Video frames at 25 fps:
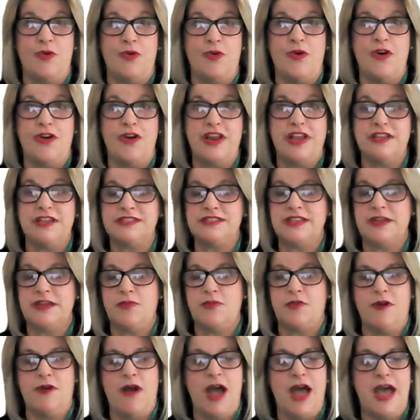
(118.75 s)
board is
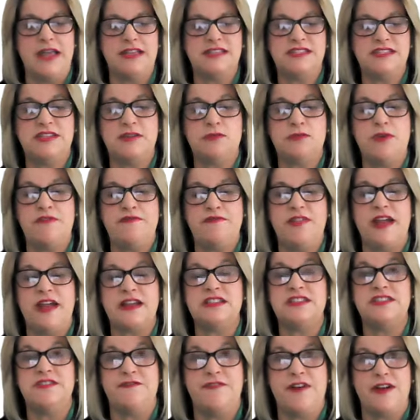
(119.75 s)
comprised to
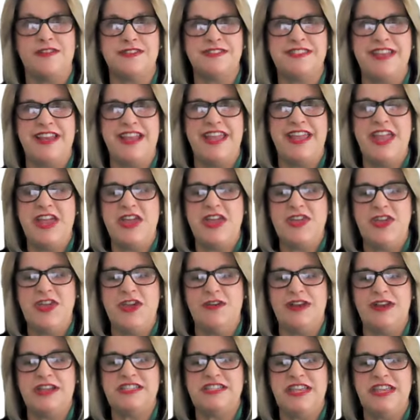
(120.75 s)
reflect diversity,
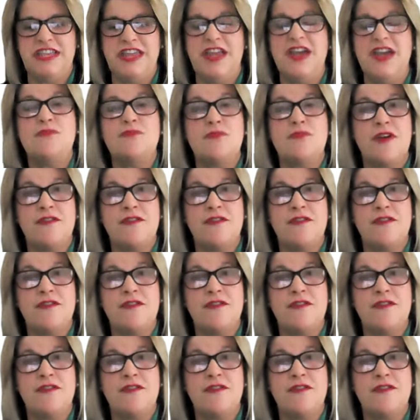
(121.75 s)
unity,